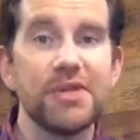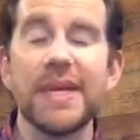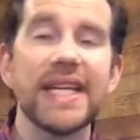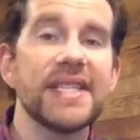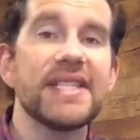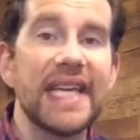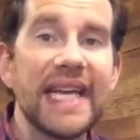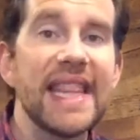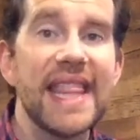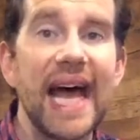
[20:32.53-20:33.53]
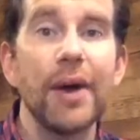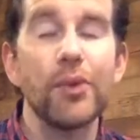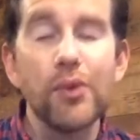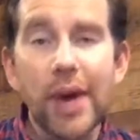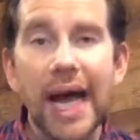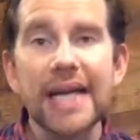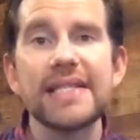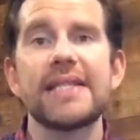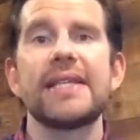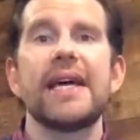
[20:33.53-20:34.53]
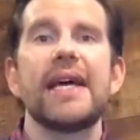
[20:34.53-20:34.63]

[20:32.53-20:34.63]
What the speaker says: because it's in that rest